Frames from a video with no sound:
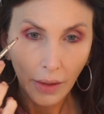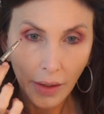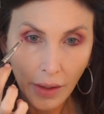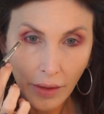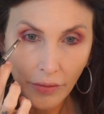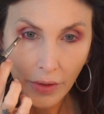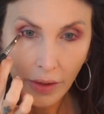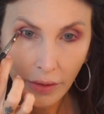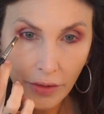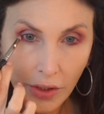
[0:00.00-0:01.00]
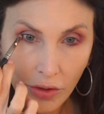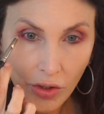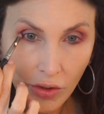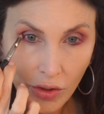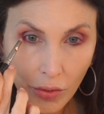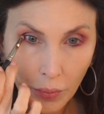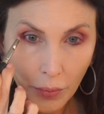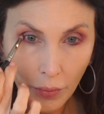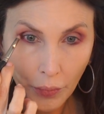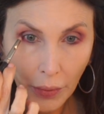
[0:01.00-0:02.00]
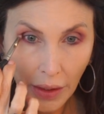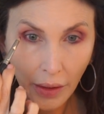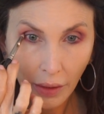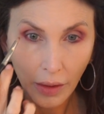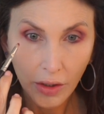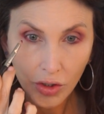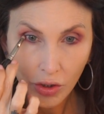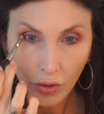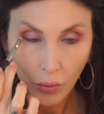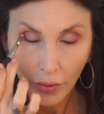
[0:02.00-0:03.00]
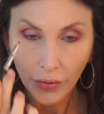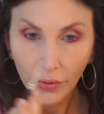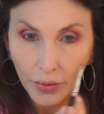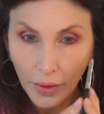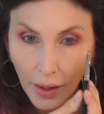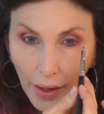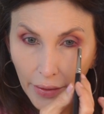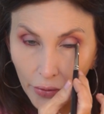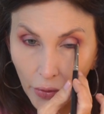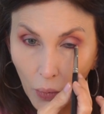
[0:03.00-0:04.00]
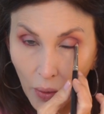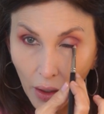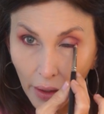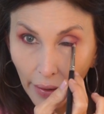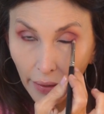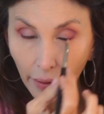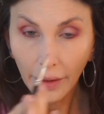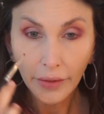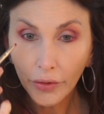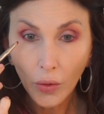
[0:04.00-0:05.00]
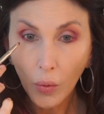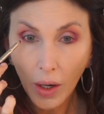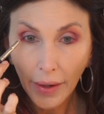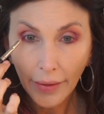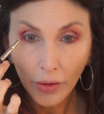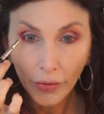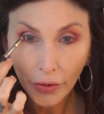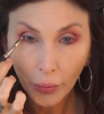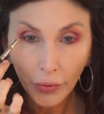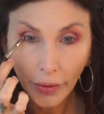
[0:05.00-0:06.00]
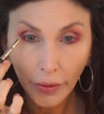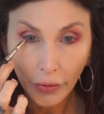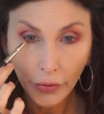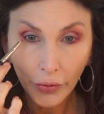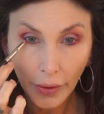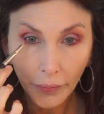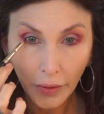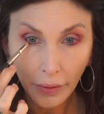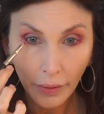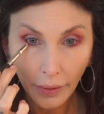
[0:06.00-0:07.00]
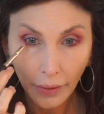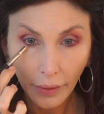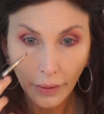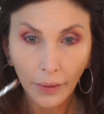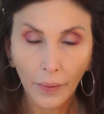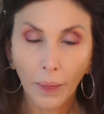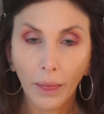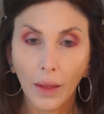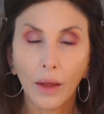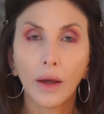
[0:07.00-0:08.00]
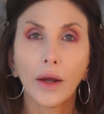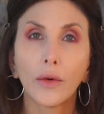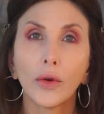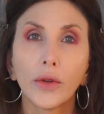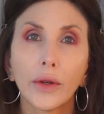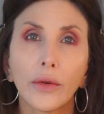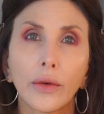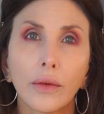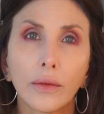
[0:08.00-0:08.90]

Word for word: I have an attention span issue with, I don't know why. I don't know why on this particular subject. I really don't,